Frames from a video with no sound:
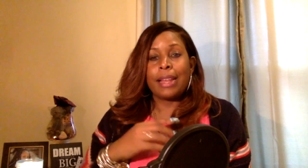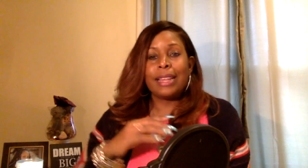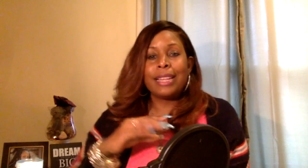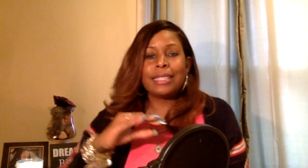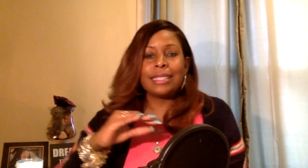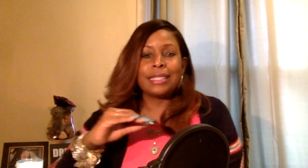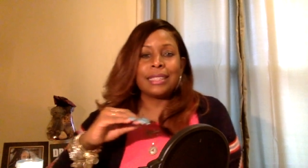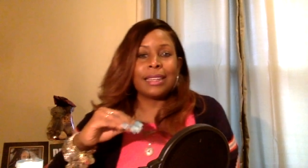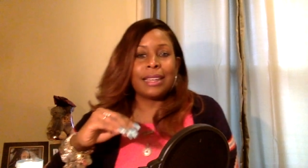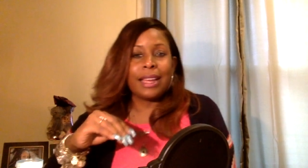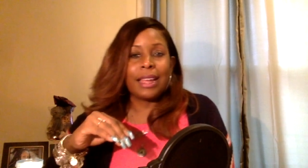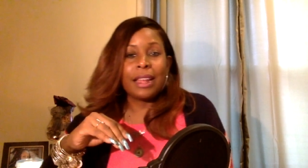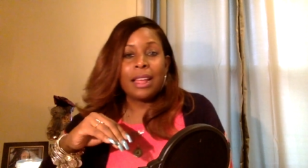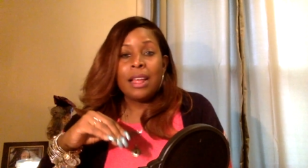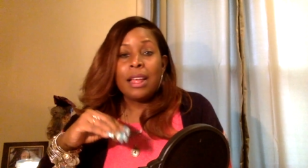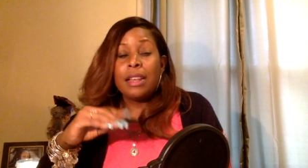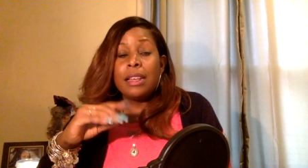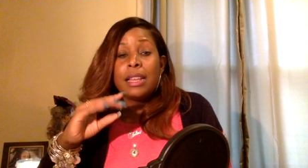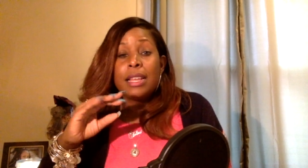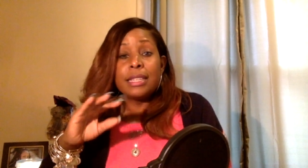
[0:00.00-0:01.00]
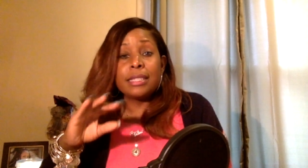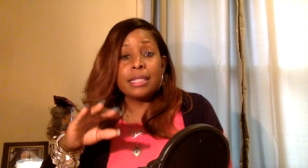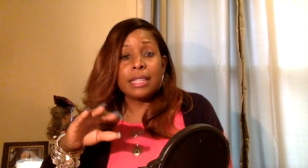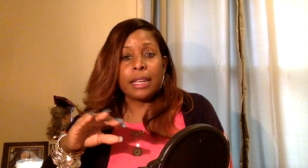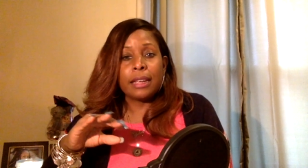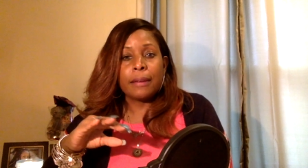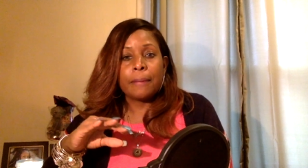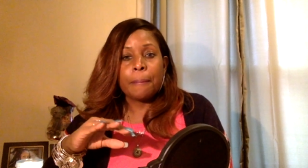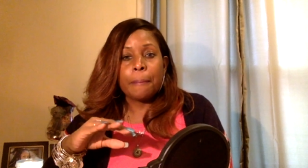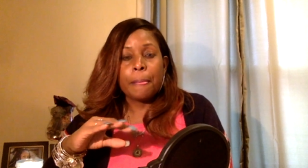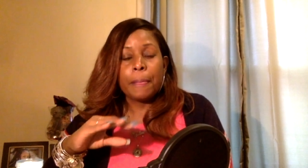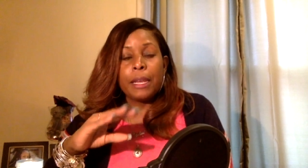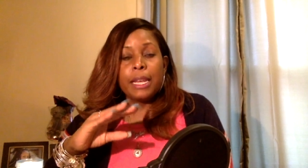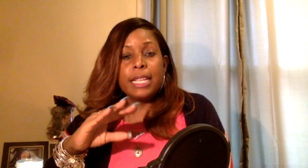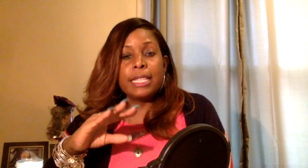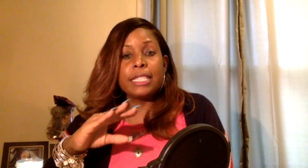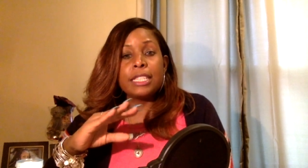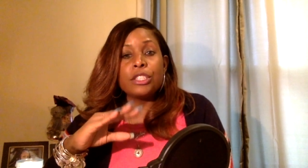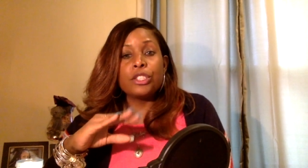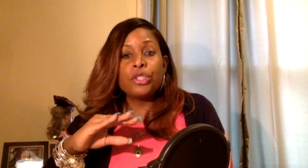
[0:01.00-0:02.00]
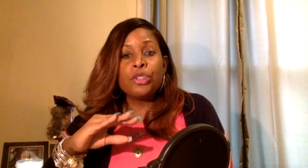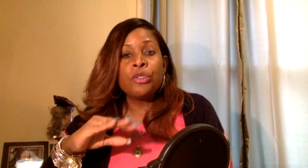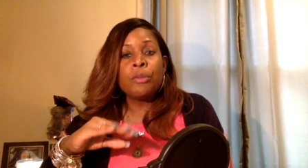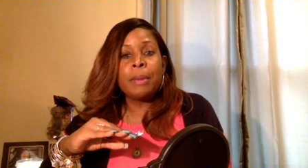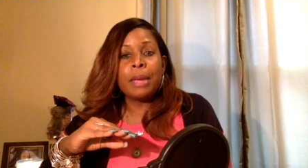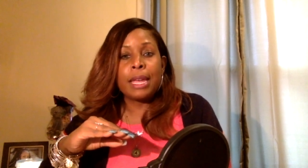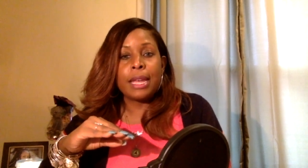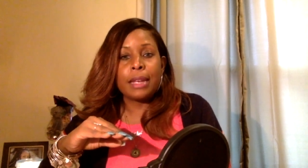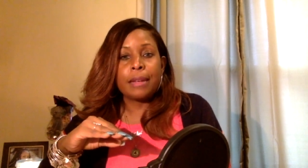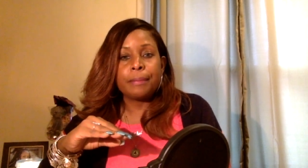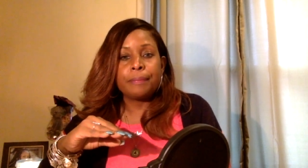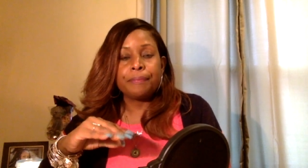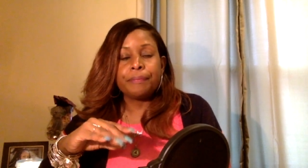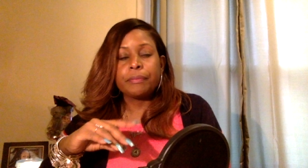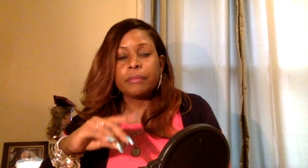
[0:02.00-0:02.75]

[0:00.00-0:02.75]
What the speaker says: Listen to me.